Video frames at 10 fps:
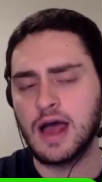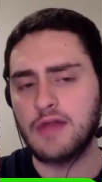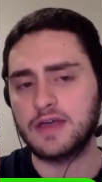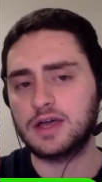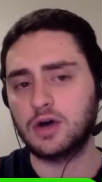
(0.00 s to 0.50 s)

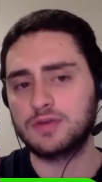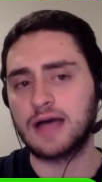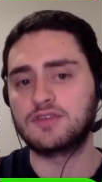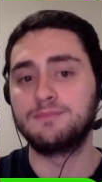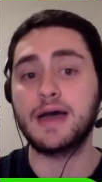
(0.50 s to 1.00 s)
I think
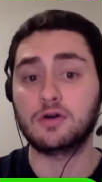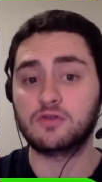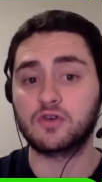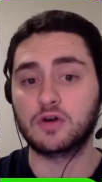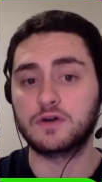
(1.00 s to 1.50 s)
Kotov's a
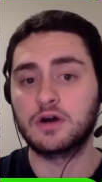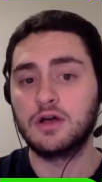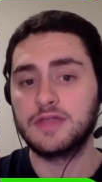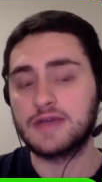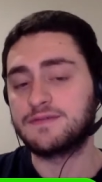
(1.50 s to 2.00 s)
better server
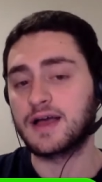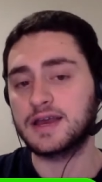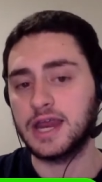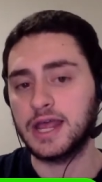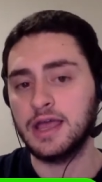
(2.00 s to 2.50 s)
than
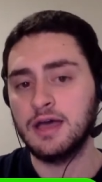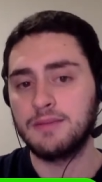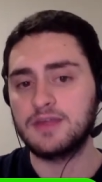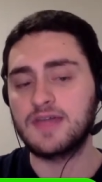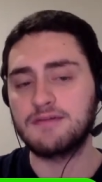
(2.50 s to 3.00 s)
Fognini,
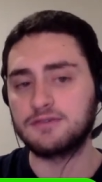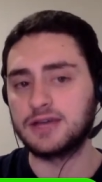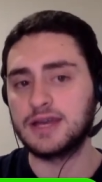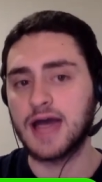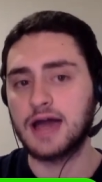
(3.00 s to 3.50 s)
but he's
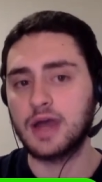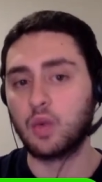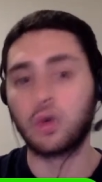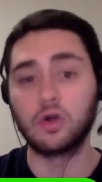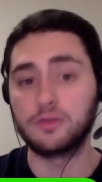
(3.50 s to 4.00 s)
definitely not a
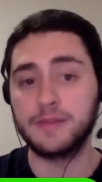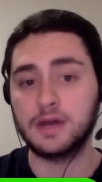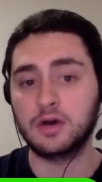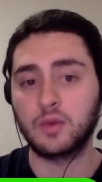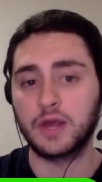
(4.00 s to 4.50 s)
world
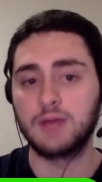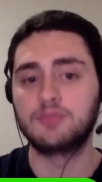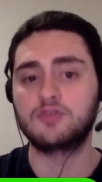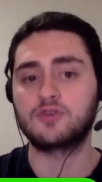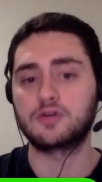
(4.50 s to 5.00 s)
beater when it
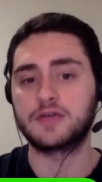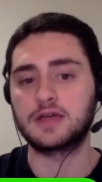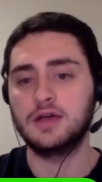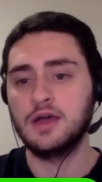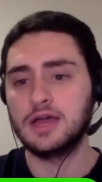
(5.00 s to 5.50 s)
comes to serving.